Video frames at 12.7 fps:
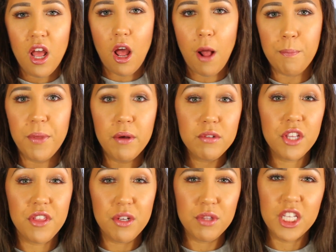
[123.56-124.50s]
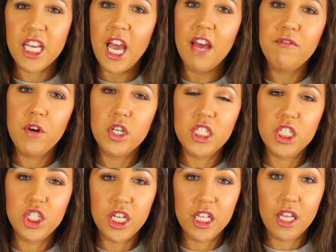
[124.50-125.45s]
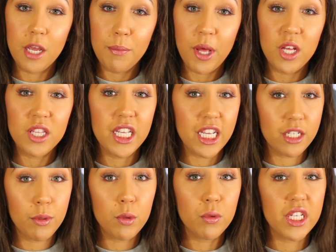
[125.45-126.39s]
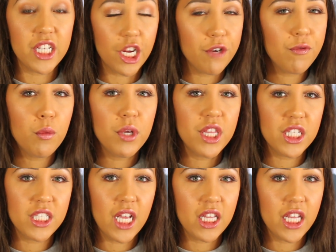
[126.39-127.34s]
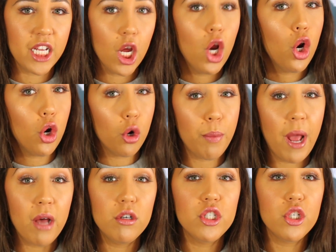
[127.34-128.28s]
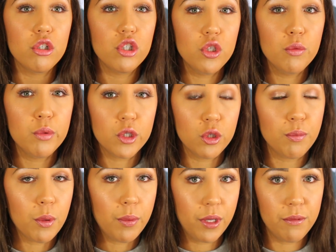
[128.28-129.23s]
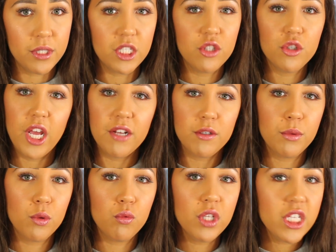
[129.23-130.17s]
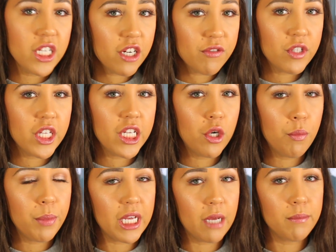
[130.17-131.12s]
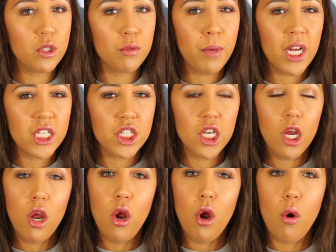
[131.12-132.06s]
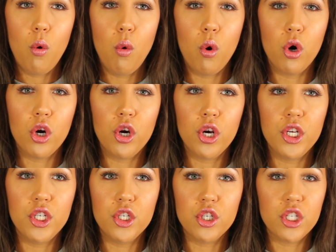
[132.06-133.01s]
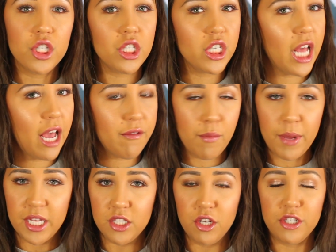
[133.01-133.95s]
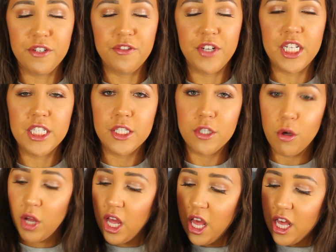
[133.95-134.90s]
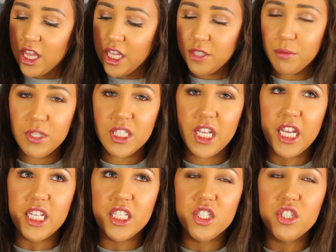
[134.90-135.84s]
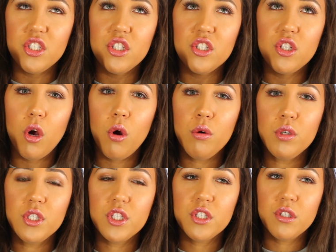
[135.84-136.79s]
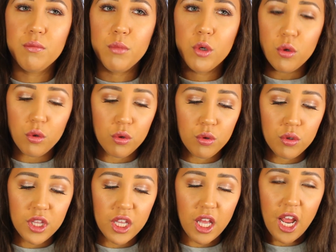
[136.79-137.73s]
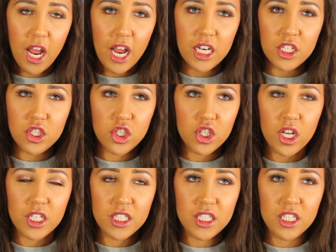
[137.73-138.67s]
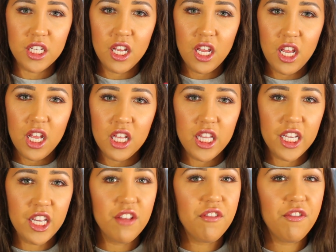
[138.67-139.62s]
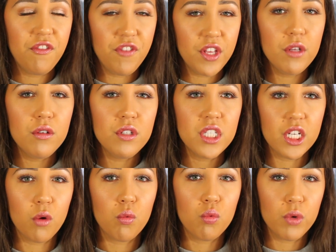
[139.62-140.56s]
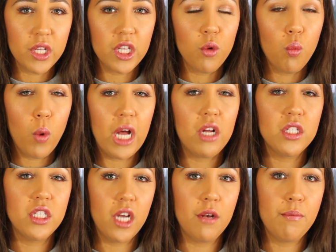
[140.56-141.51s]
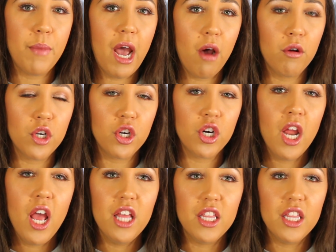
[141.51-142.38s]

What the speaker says: That was the thing with the Kat Von D Shade and Light palette that you have to be really careful with, is that like her powders are super pigmented, so you have to be really careful that you don't pick up too much, or you're gonna have a mess on your face. So this was like so smooth, and just like it feels like a really well done powder.